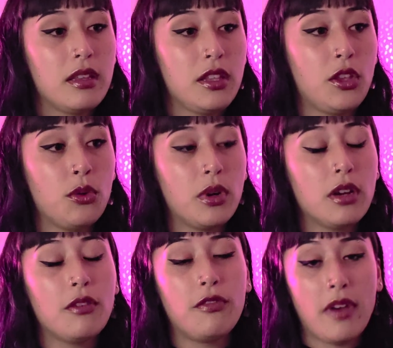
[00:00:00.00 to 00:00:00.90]
You
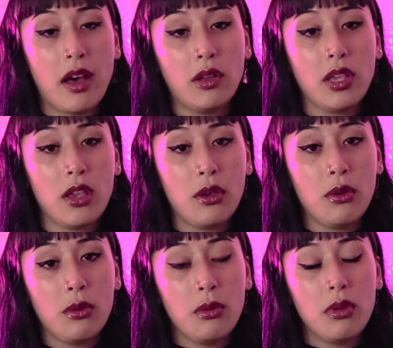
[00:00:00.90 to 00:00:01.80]
are of
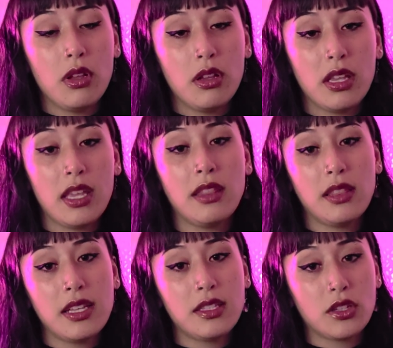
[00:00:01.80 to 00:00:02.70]
value in
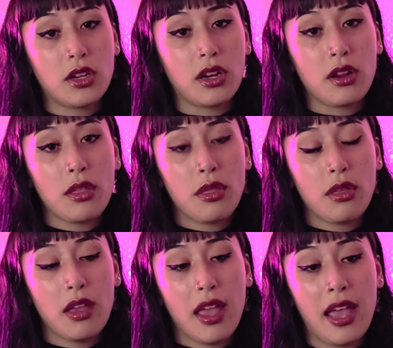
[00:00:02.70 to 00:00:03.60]
this earth,
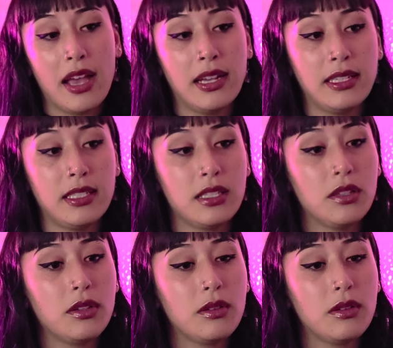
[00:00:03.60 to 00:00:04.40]
and